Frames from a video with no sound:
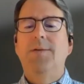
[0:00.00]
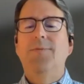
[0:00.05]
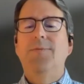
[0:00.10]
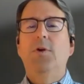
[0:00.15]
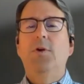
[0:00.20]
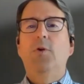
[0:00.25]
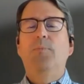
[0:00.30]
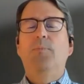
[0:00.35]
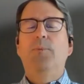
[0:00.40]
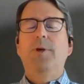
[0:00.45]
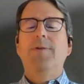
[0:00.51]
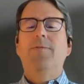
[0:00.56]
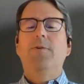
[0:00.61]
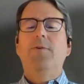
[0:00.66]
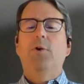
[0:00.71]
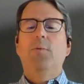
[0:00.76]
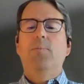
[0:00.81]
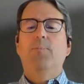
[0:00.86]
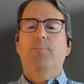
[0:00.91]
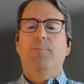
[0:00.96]
Even
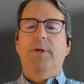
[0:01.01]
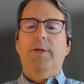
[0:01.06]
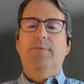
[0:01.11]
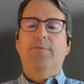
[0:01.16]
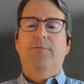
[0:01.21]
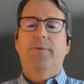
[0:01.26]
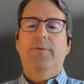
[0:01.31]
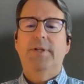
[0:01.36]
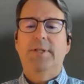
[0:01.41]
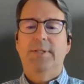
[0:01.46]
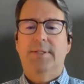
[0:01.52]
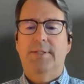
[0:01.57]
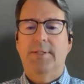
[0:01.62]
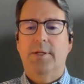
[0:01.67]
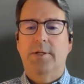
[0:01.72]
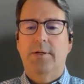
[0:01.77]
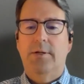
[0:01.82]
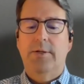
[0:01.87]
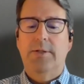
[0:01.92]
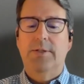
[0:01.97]
our big fleets
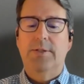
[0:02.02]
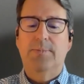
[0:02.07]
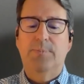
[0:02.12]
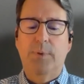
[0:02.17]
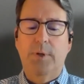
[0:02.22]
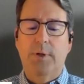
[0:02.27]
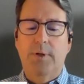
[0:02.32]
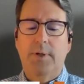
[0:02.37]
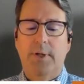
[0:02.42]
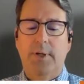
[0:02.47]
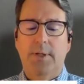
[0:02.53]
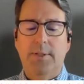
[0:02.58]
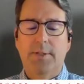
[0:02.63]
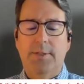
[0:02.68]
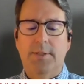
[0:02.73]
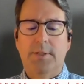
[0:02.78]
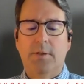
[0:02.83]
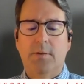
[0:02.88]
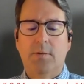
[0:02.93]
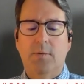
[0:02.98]
that are
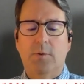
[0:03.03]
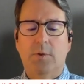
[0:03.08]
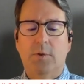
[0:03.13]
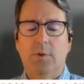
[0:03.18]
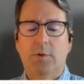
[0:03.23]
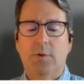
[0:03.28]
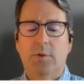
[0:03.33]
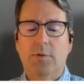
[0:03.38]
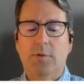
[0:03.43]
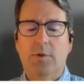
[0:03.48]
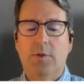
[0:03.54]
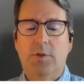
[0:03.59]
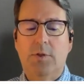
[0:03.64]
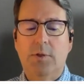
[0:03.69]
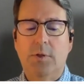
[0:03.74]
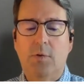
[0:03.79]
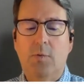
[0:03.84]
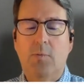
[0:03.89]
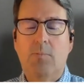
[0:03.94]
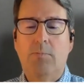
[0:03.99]
experienced learned
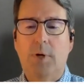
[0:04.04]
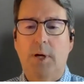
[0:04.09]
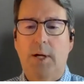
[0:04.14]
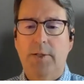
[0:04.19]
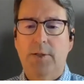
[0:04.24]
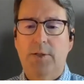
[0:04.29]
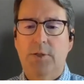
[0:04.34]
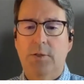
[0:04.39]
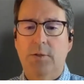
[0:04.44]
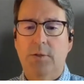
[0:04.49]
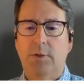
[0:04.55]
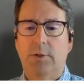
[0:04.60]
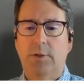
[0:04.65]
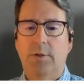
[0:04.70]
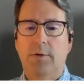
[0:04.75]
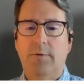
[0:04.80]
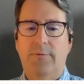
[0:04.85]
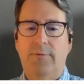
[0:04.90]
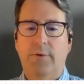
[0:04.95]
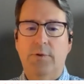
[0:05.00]
so much during
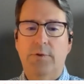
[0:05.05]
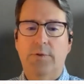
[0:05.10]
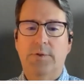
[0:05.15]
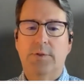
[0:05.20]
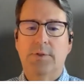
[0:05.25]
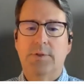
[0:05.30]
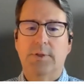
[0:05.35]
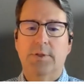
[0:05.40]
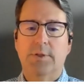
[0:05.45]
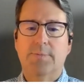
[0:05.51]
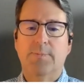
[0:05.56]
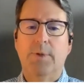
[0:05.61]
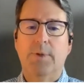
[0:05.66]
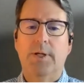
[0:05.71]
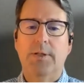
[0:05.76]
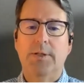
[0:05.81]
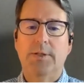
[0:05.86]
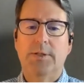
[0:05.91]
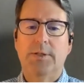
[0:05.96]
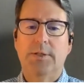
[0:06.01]
their first 6
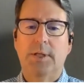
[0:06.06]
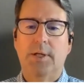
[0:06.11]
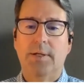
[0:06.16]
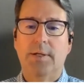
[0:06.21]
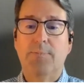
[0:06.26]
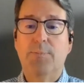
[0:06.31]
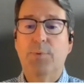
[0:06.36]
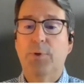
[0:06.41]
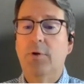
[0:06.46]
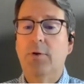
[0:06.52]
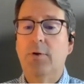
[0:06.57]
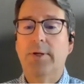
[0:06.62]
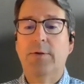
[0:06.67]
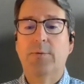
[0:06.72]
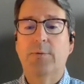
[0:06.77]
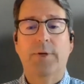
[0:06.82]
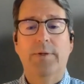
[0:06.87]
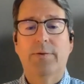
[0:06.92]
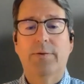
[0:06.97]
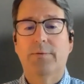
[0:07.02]
months.
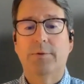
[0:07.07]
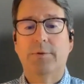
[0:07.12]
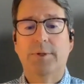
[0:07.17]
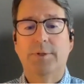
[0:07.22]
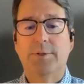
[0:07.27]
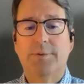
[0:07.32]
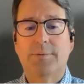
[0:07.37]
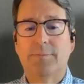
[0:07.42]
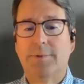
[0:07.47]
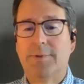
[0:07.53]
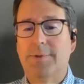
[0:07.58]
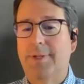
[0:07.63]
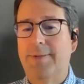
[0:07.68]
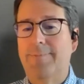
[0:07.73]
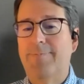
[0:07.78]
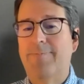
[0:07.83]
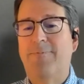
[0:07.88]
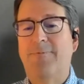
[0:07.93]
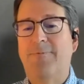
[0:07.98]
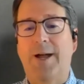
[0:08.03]
Imperilator went through this. We
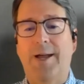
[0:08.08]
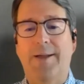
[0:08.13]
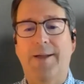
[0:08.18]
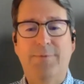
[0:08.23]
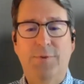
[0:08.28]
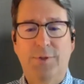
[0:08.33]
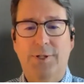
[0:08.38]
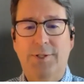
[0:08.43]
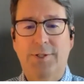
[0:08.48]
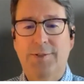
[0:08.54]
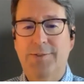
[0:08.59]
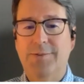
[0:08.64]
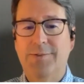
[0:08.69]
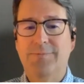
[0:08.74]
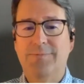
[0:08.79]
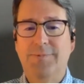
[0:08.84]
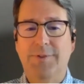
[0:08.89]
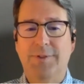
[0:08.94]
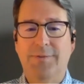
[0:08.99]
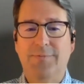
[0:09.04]
gave them 5 trucks
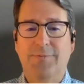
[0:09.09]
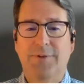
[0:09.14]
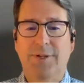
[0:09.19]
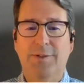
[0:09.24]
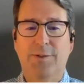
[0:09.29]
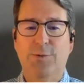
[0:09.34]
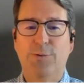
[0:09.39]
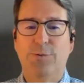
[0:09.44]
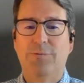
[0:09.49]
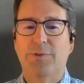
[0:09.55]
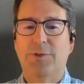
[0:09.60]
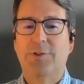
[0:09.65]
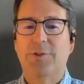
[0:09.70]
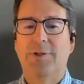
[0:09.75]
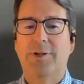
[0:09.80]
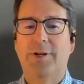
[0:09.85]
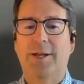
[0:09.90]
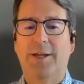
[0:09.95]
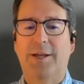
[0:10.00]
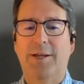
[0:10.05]
in
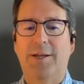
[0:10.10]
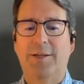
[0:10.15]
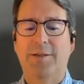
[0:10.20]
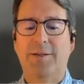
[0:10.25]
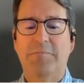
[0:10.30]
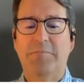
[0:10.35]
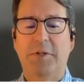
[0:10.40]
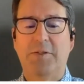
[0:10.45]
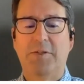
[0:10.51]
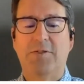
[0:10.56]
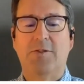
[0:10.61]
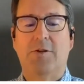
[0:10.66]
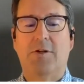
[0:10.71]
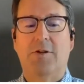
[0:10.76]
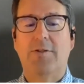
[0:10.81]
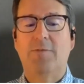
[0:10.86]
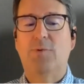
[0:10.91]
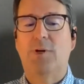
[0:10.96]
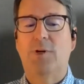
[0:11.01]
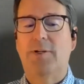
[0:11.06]
Vancouver, and they
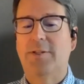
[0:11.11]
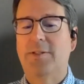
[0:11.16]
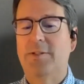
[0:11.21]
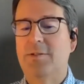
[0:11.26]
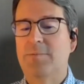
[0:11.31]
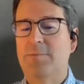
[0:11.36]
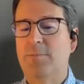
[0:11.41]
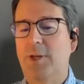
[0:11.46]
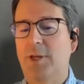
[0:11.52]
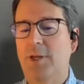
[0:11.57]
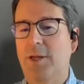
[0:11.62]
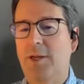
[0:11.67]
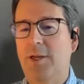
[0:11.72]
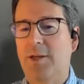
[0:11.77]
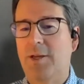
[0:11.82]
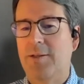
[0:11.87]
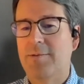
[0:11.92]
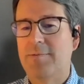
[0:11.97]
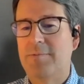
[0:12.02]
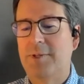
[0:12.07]
started running them,
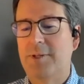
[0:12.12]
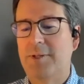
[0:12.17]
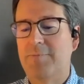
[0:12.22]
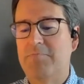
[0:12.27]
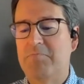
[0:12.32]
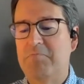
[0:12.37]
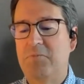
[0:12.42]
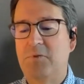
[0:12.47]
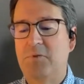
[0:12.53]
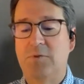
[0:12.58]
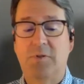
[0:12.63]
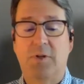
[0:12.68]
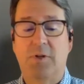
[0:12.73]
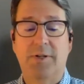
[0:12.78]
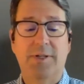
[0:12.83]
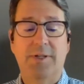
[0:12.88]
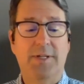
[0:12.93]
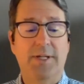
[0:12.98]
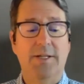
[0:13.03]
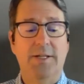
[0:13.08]
and they
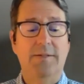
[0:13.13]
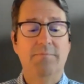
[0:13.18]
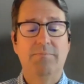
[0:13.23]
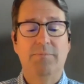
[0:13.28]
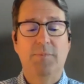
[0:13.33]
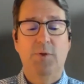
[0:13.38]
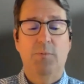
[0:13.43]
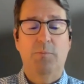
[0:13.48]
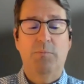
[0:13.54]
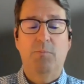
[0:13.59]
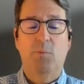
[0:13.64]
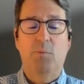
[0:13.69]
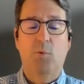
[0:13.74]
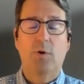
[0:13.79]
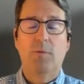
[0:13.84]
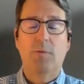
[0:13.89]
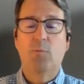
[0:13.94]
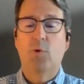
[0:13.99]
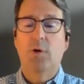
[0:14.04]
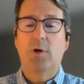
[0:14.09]
started getting
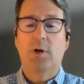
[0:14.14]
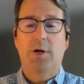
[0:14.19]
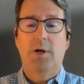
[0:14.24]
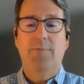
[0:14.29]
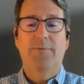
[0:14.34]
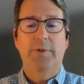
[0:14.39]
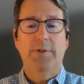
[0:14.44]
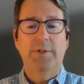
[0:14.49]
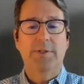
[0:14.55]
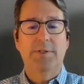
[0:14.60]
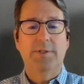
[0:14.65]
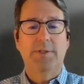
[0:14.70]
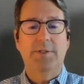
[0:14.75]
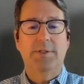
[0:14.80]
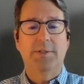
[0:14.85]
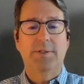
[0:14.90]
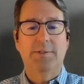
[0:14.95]
more and more confidence